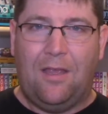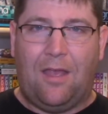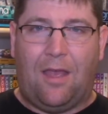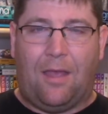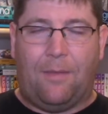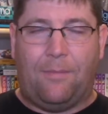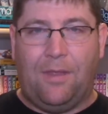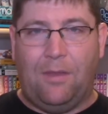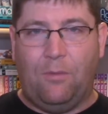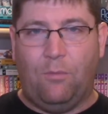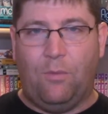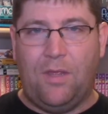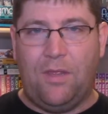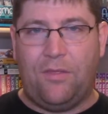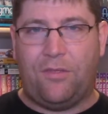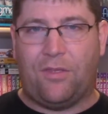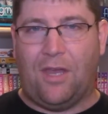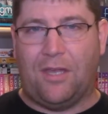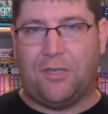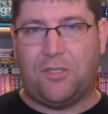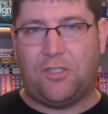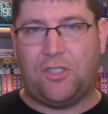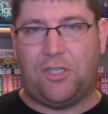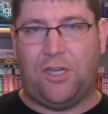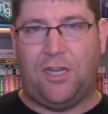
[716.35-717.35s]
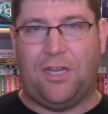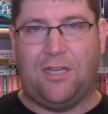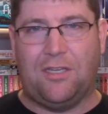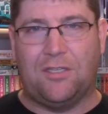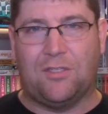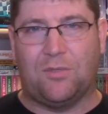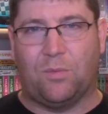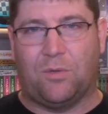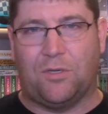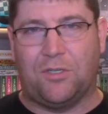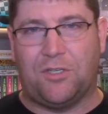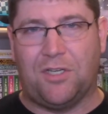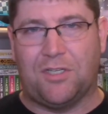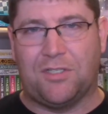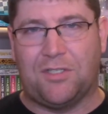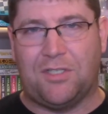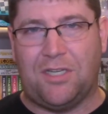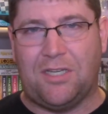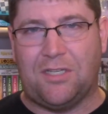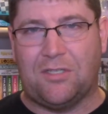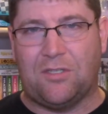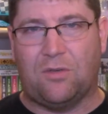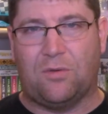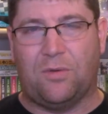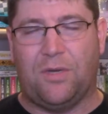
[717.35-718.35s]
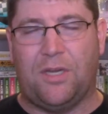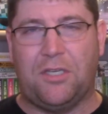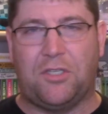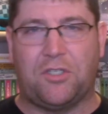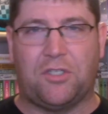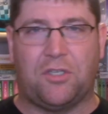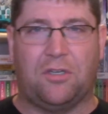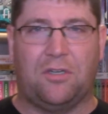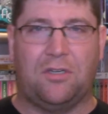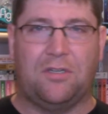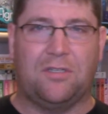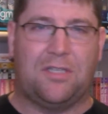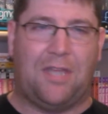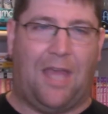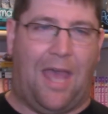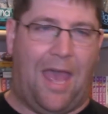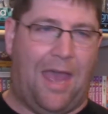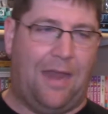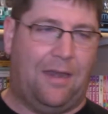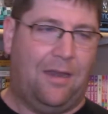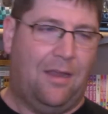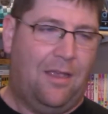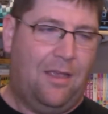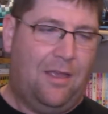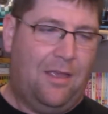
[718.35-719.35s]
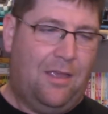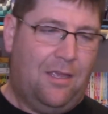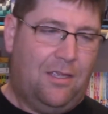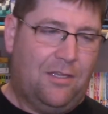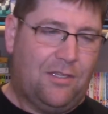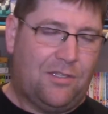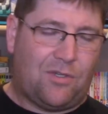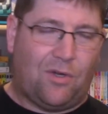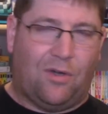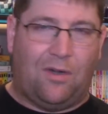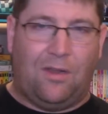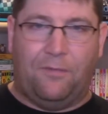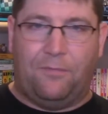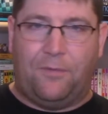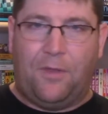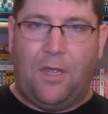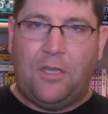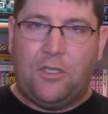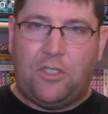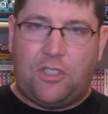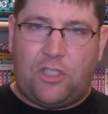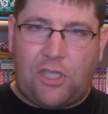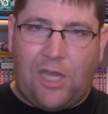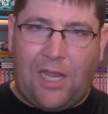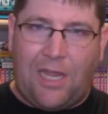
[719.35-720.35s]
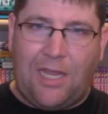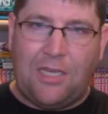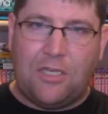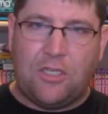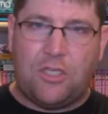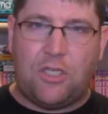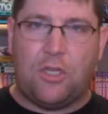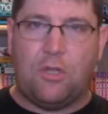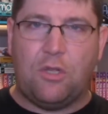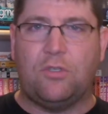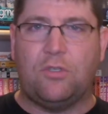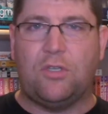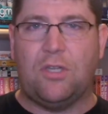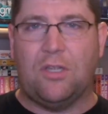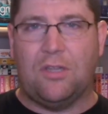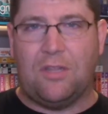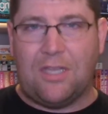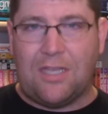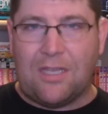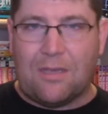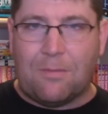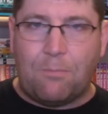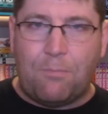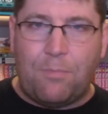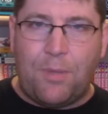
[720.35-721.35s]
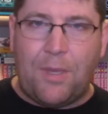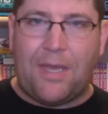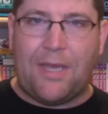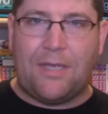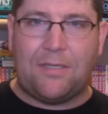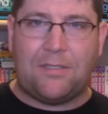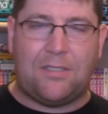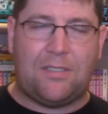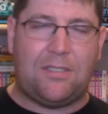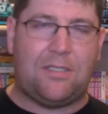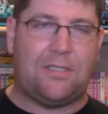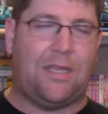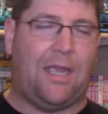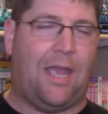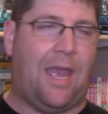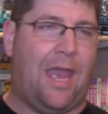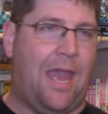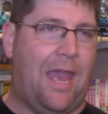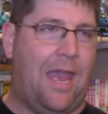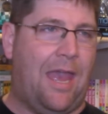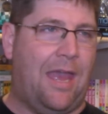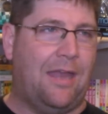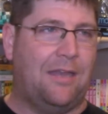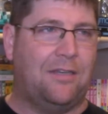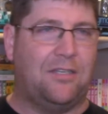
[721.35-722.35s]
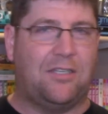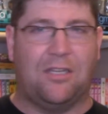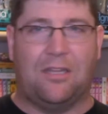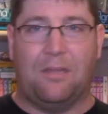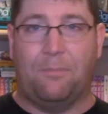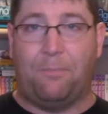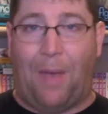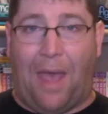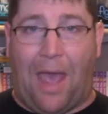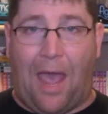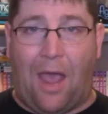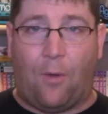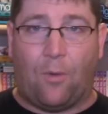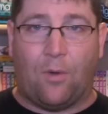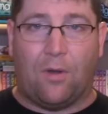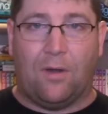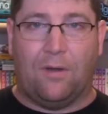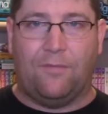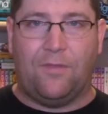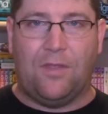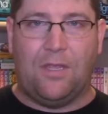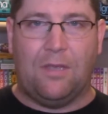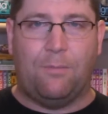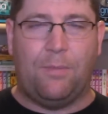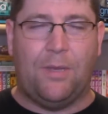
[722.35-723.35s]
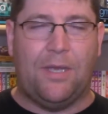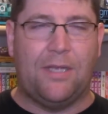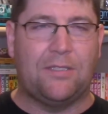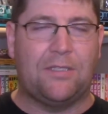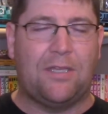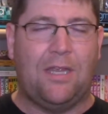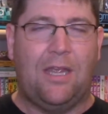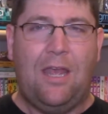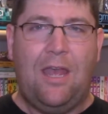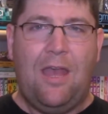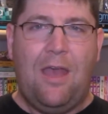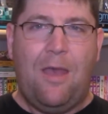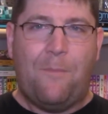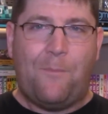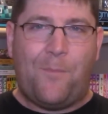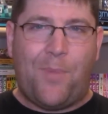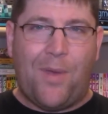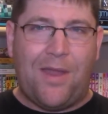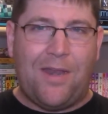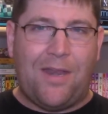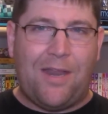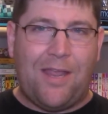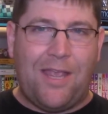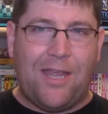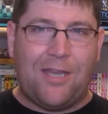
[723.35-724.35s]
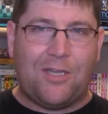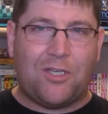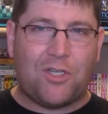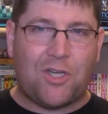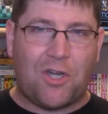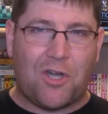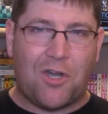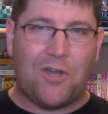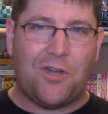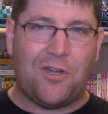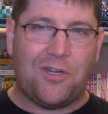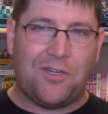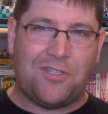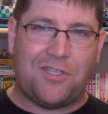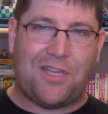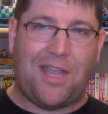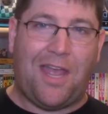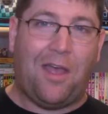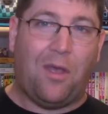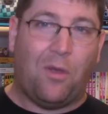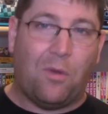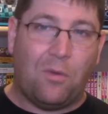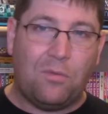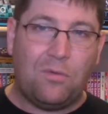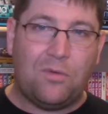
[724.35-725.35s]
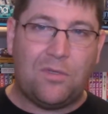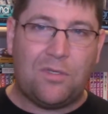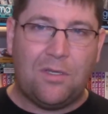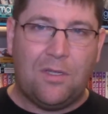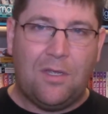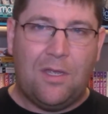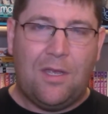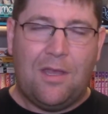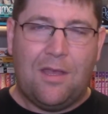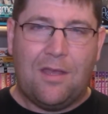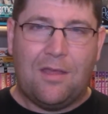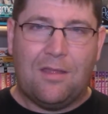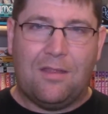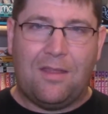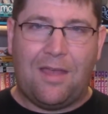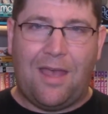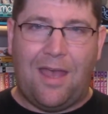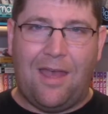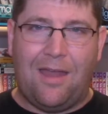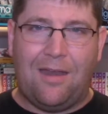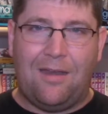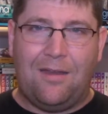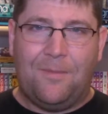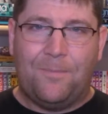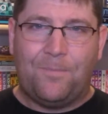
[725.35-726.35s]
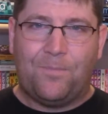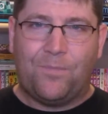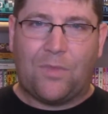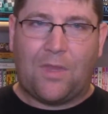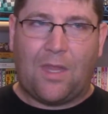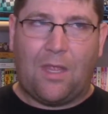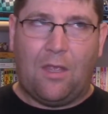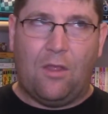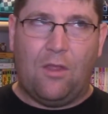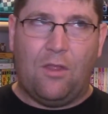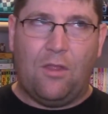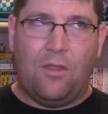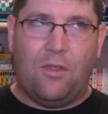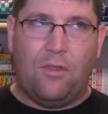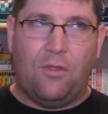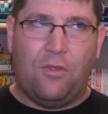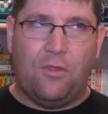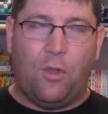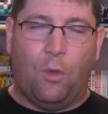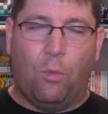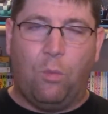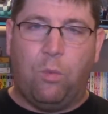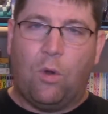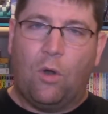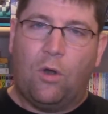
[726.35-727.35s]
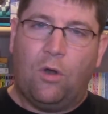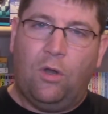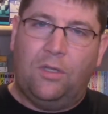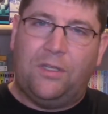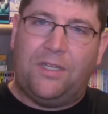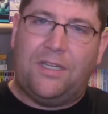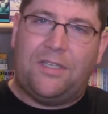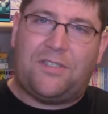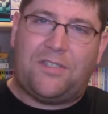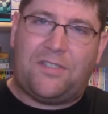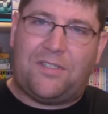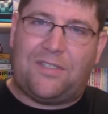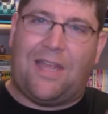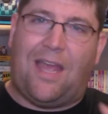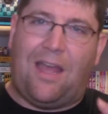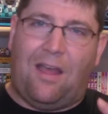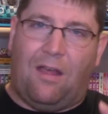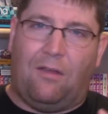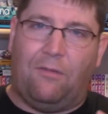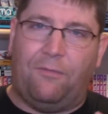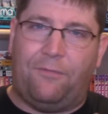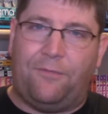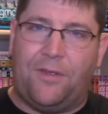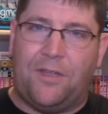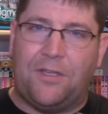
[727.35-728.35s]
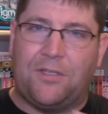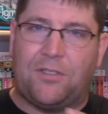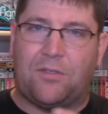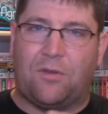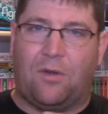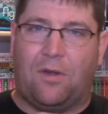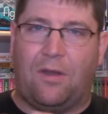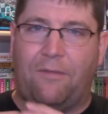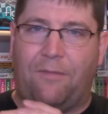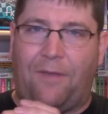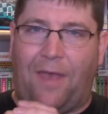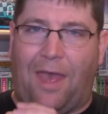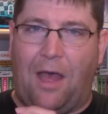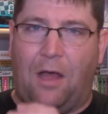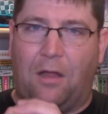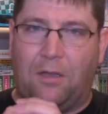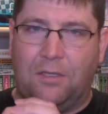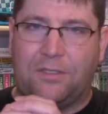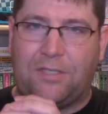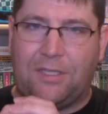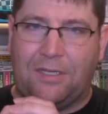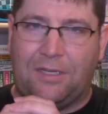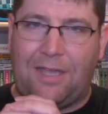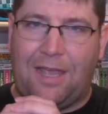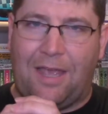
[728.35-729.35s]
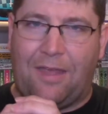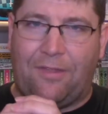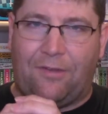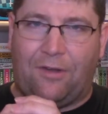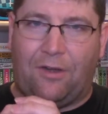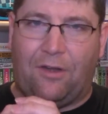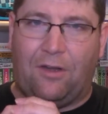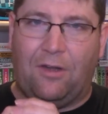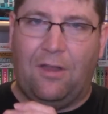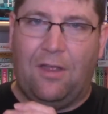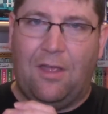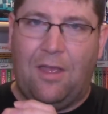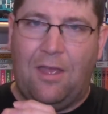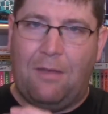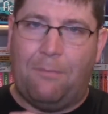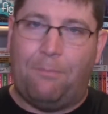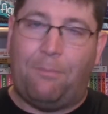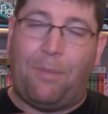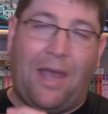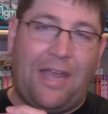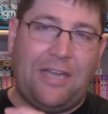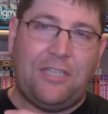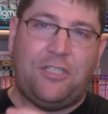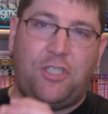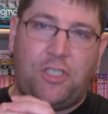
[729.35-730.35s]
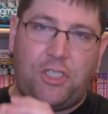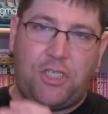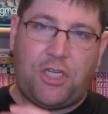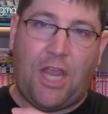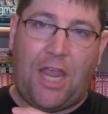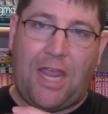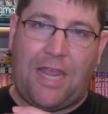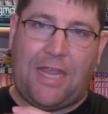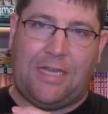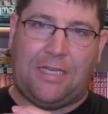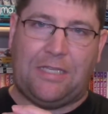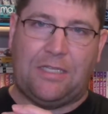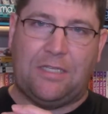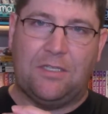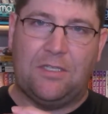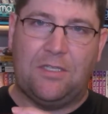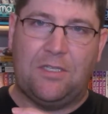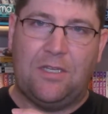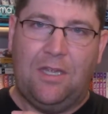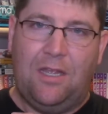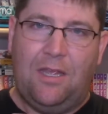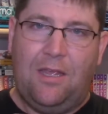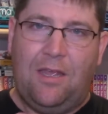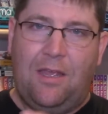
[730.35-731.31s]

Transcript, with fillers: I mean, we thought chains were just these creatures that sort of chained to the abyss and to the power of the abyss, but it turns out that the world itself is sort of held together by chains.